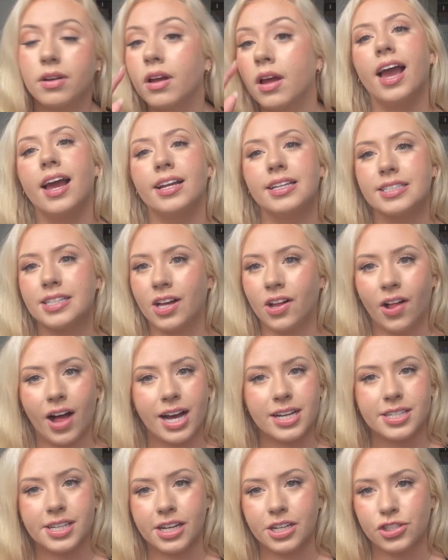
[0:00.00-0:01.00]
And
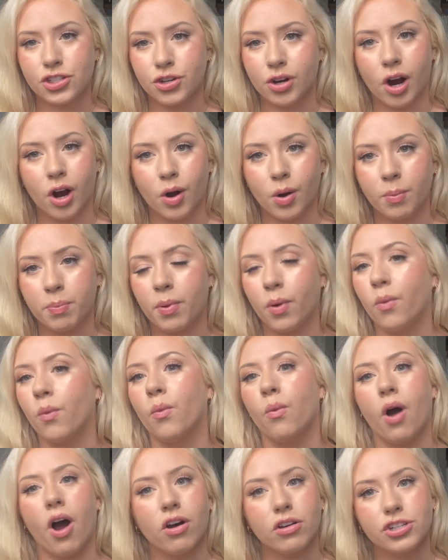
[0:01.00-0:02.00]
classic trope,
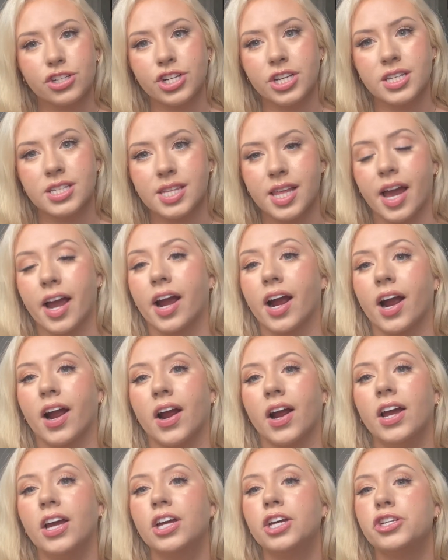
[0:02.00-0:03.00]
while she's
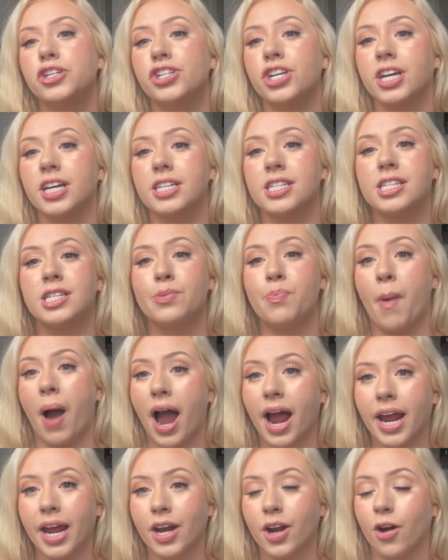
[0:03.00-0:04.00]
there, she is
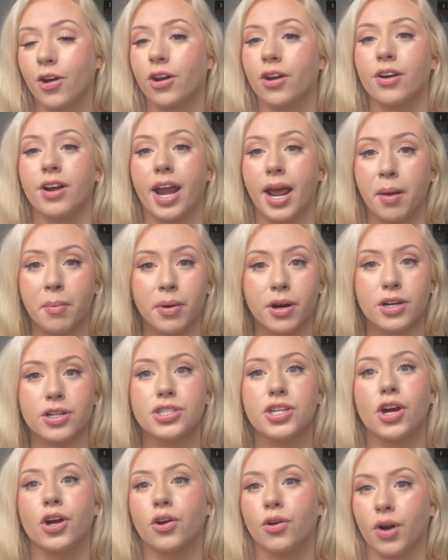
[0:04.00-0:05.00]
spying on her neighbors
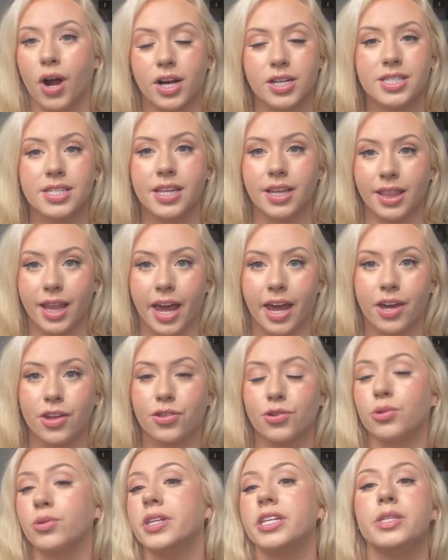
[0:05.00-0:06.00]
across the lake
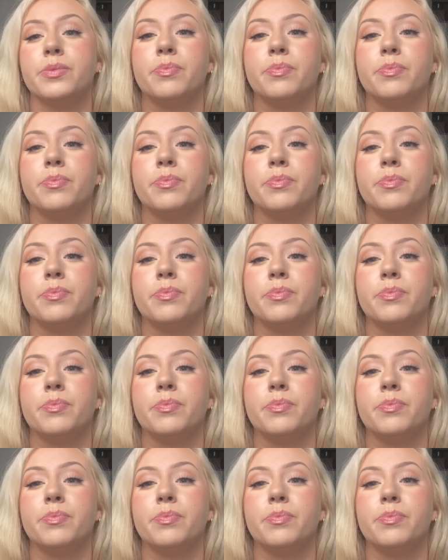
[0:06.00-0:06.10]
through these